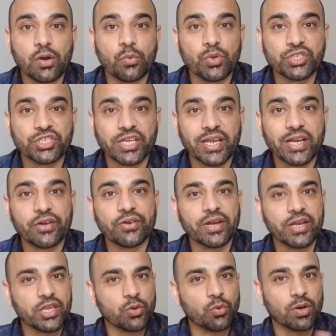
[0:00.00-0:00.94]
which
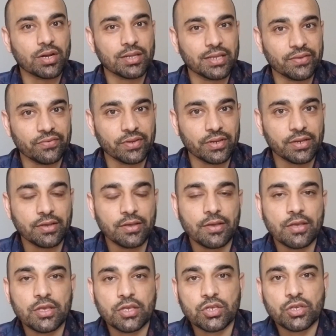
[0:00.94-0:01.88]
area you want to live in.
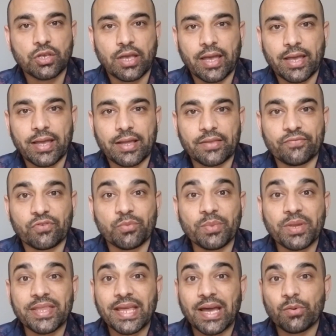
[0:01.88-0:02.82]
And for
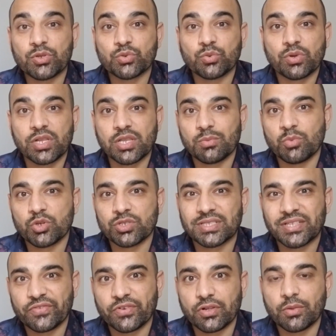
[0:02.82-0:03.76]
me, that was one of the most
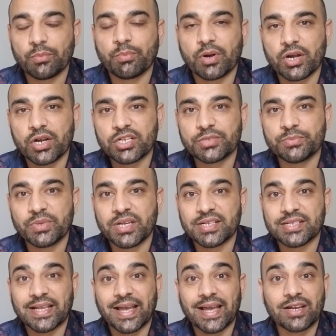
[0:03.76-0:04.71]
difficult parts
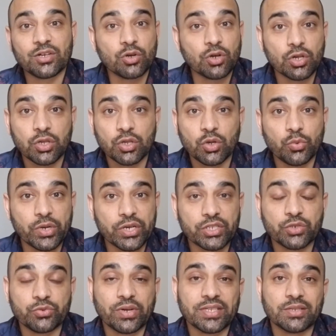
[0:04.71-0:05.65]
because I had no clue where
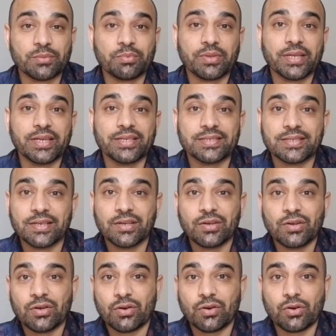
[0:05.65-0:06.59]
to rent a place
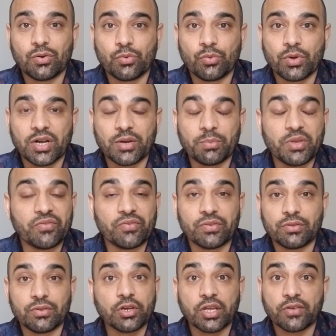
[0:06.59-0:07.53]
or what I'm
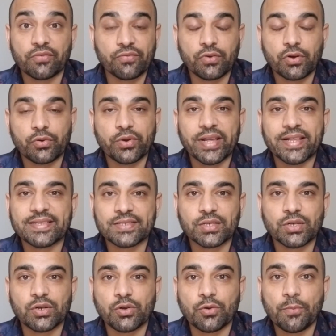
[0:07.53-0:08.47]
even looking for, right?
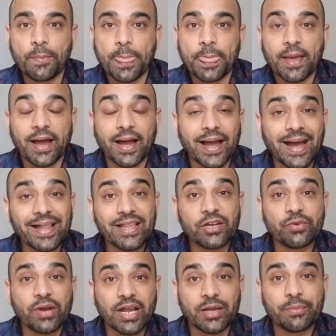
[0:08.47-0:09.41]
So I highly
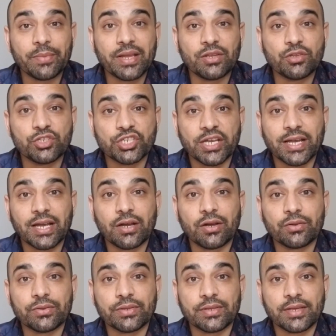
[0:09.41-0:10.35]
recommend you check
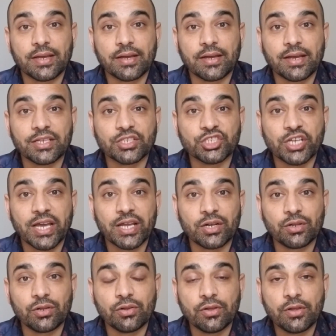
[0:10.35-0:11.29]
out a
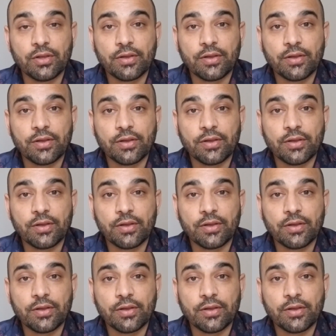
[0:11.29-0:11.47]
channel